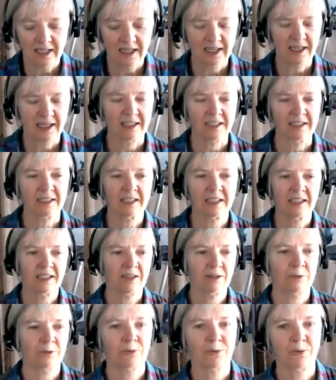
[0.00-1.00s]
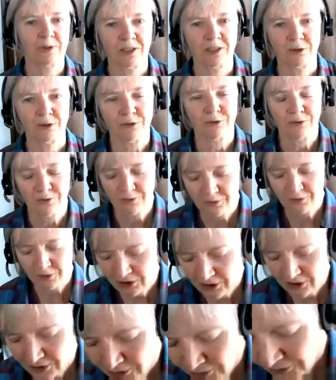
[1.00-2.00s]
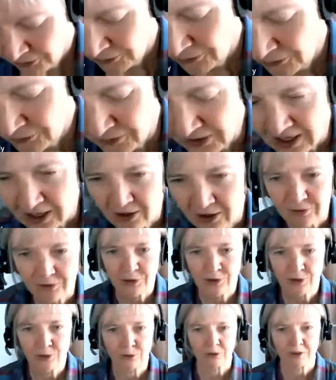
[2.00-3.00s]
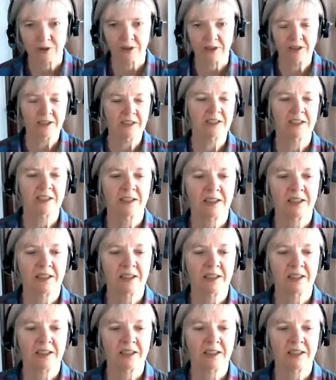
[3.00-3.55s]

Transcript: And when you've found your